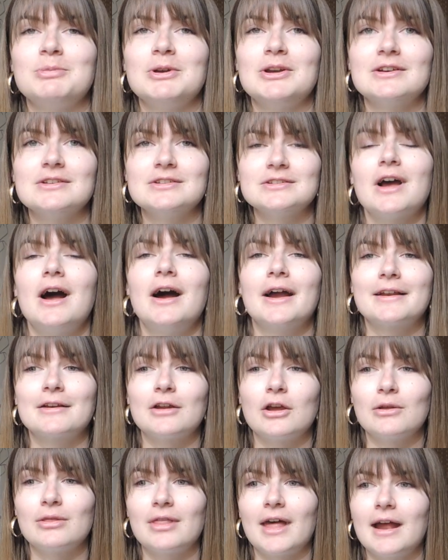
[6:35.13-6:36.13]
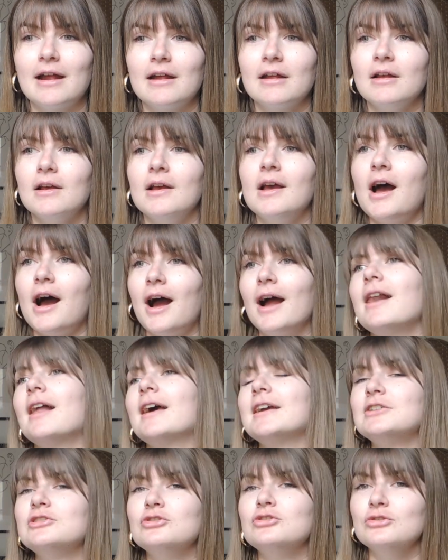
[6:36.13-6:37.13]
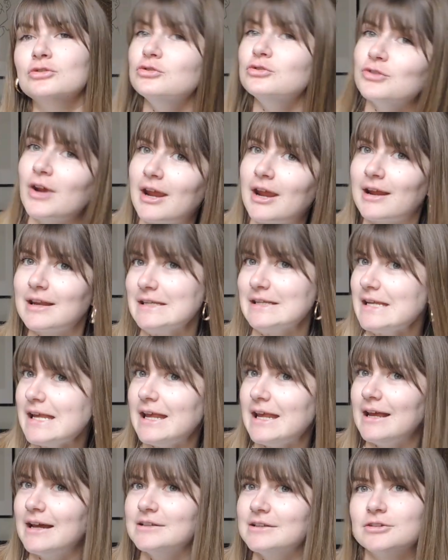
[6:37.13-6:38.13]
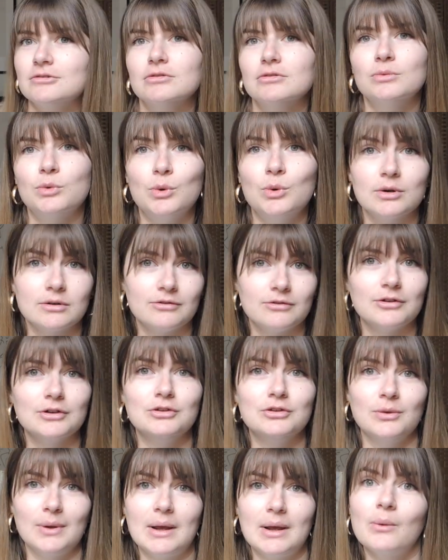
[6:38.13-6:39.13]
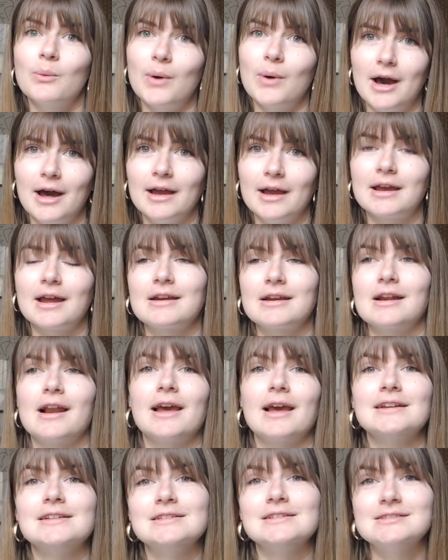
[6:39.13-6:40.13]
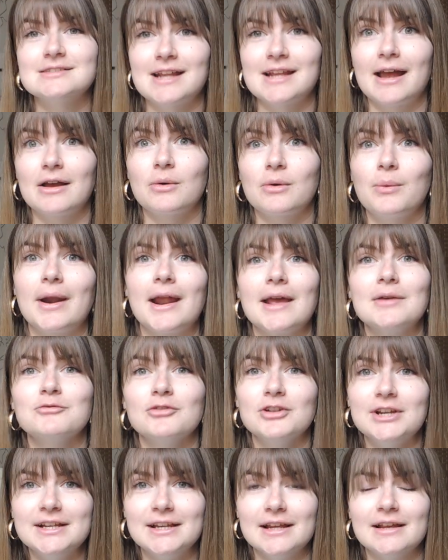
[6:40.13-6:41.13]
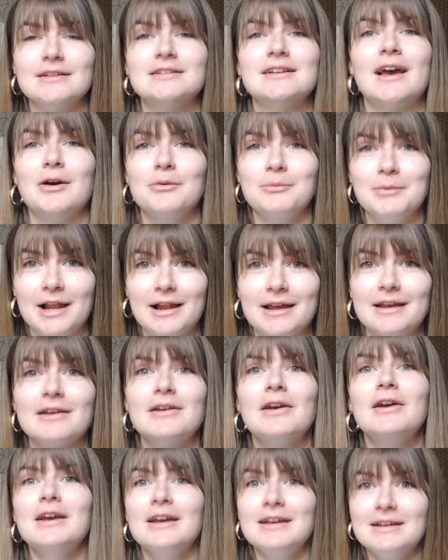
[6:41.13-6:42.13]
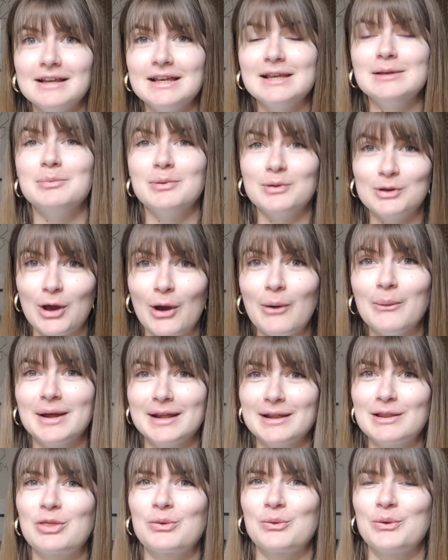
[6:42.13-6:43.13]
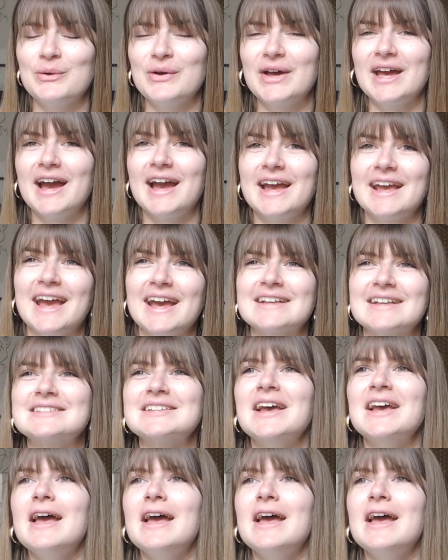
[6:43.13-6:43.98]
because I know that I like to drink tea as a reward for doing work, and I like to snack when I'm reading to help me like keep going through it, I guess.